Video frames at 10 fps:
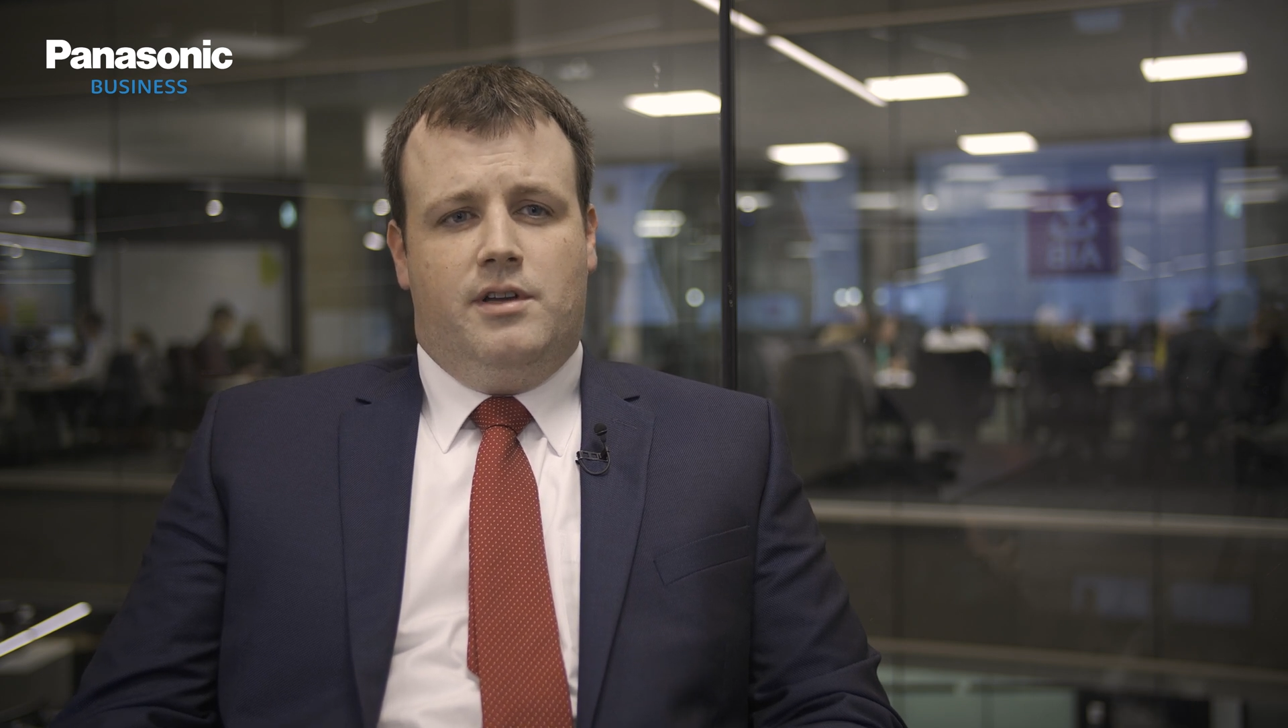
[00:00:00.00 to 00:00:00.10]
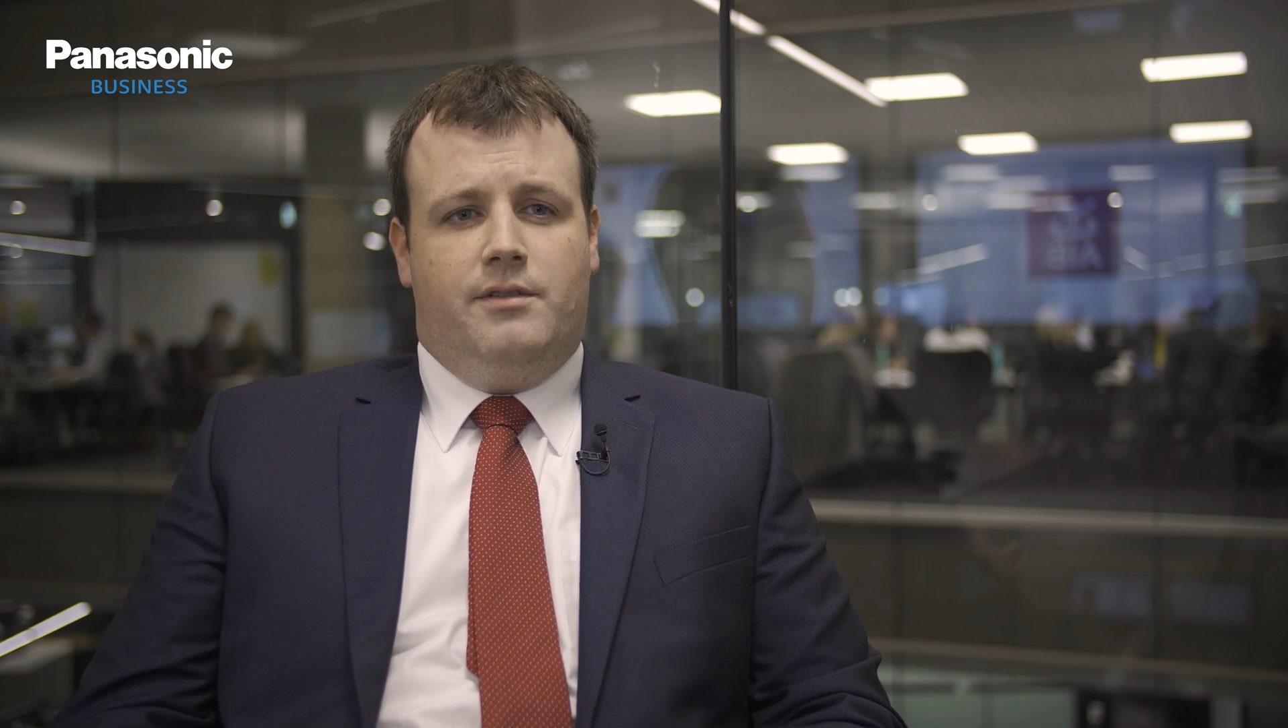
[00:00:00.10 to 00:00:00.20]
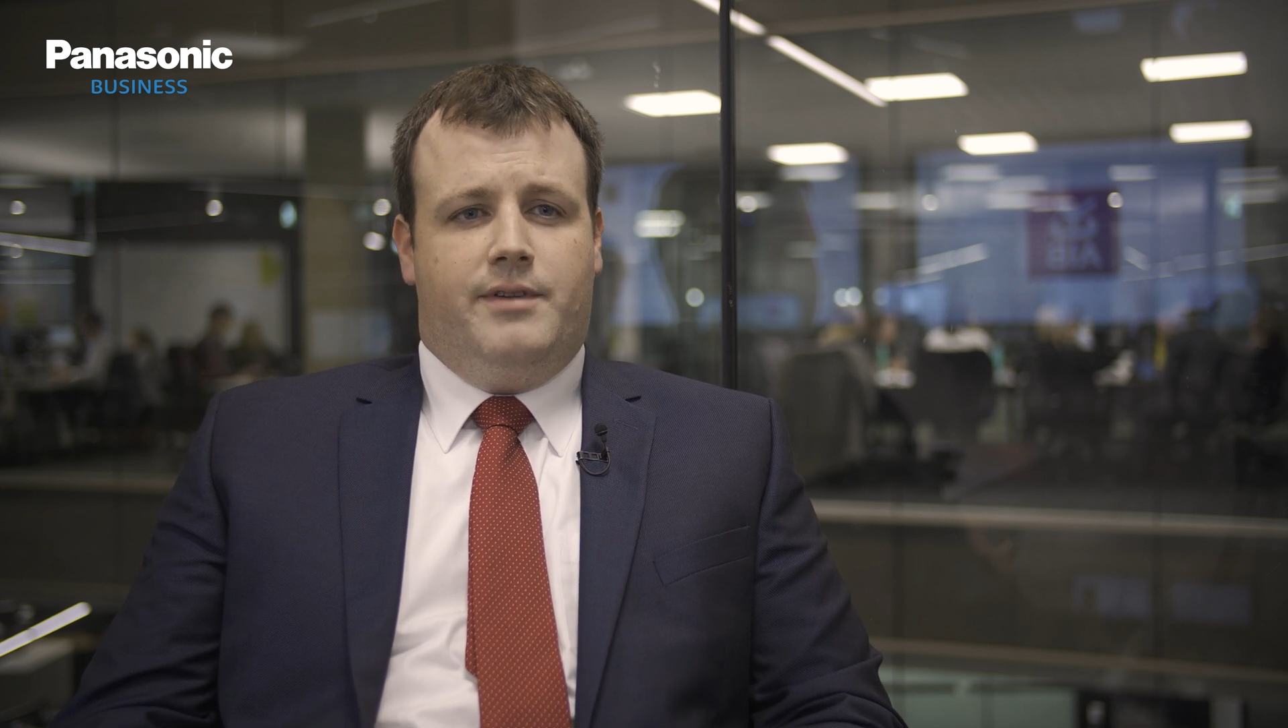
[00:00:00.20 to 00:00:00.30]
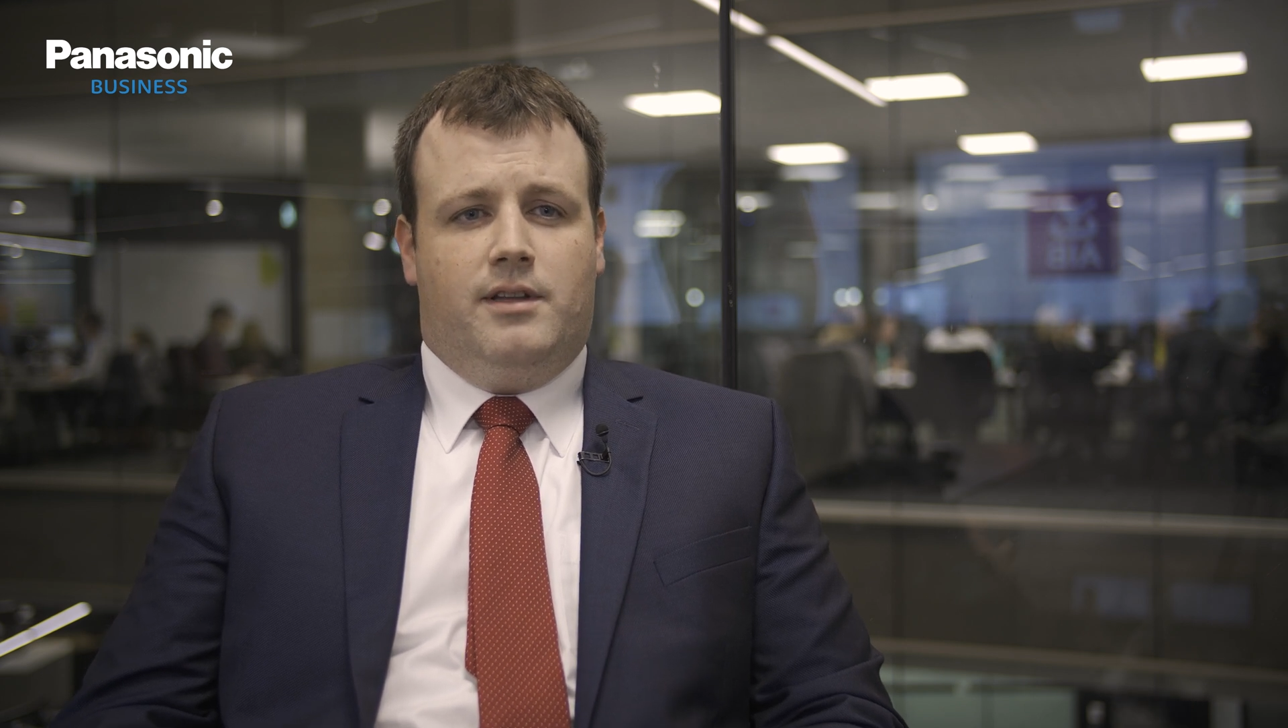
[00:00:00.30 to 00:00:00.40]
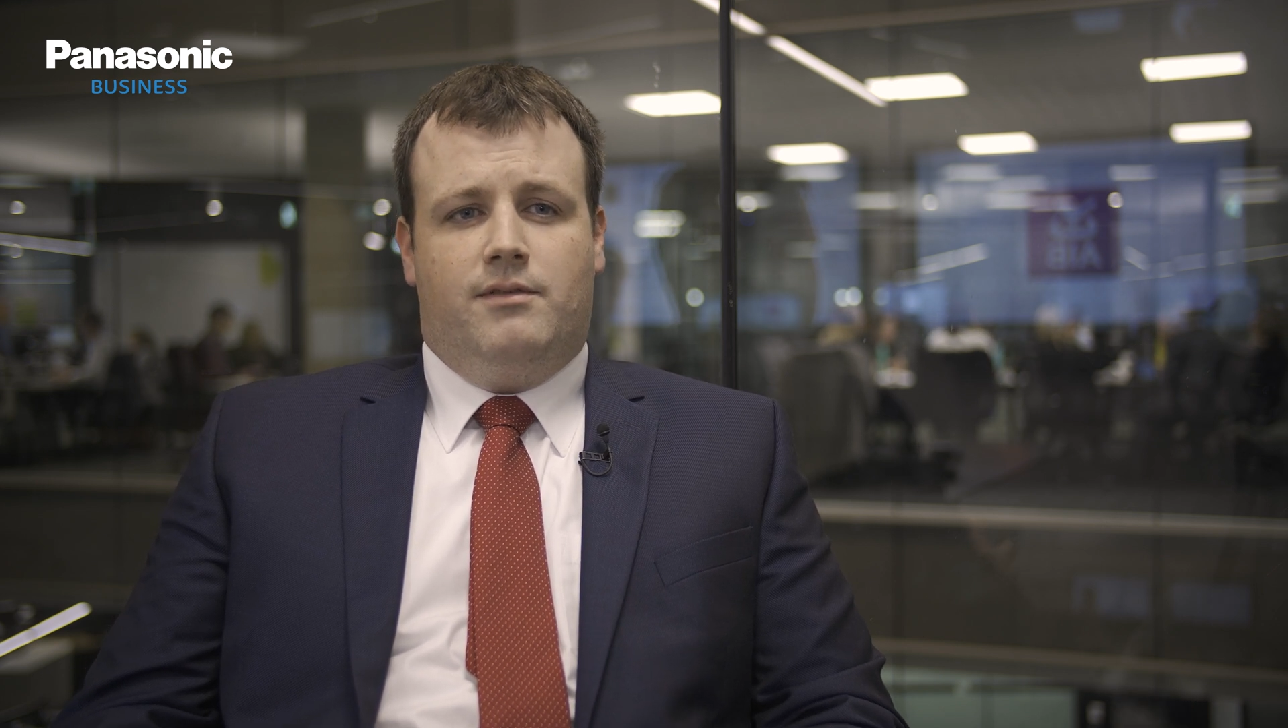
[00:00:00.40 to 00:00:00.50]
and
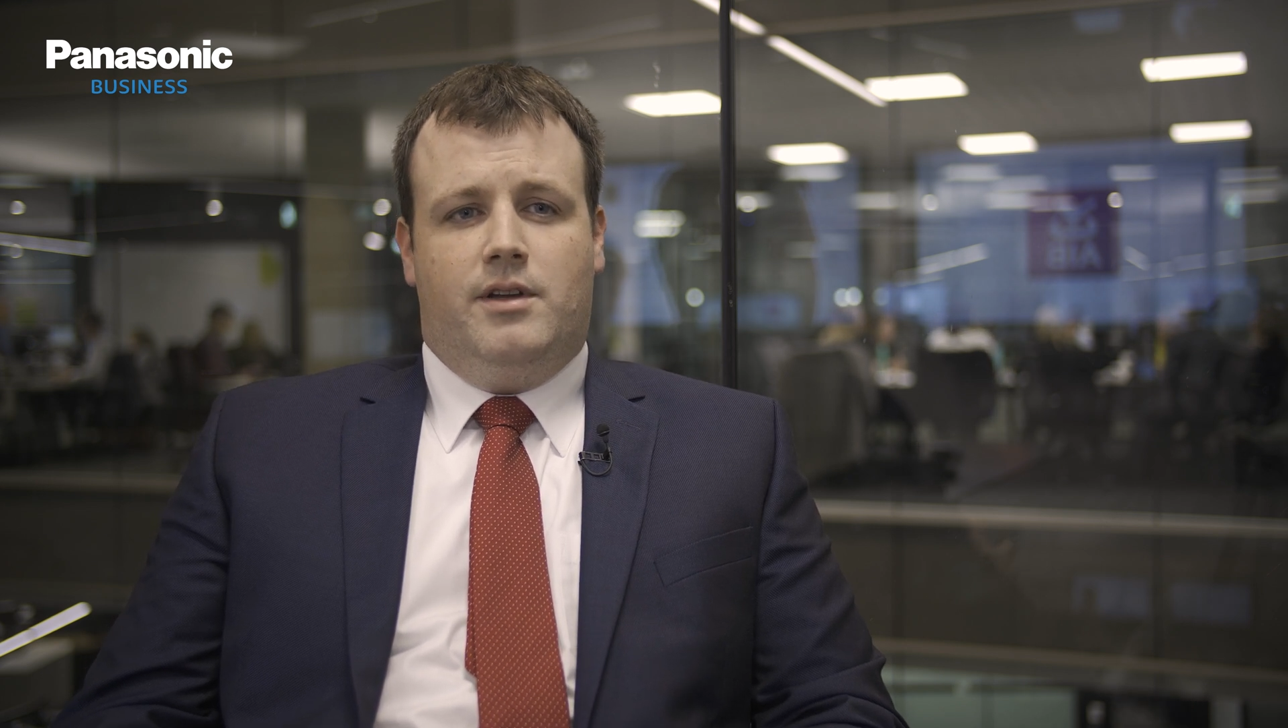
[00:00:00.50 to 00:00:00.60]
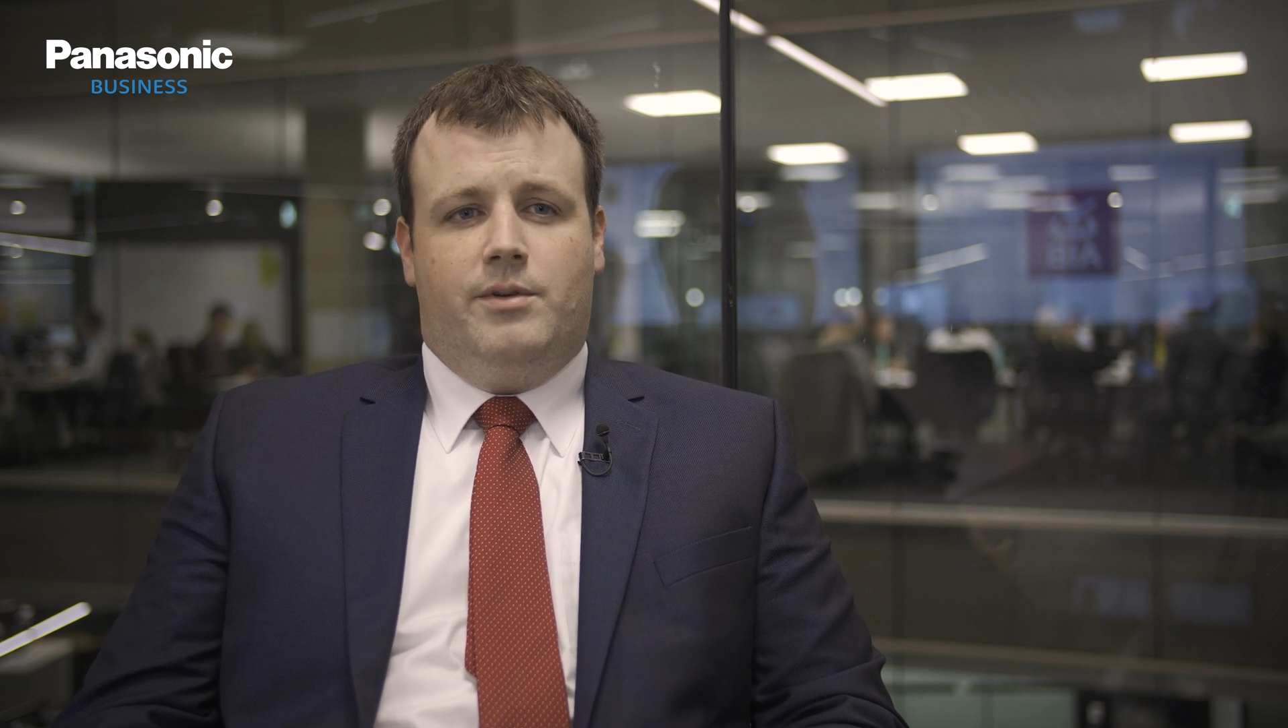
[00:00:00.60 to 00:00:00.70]
effectively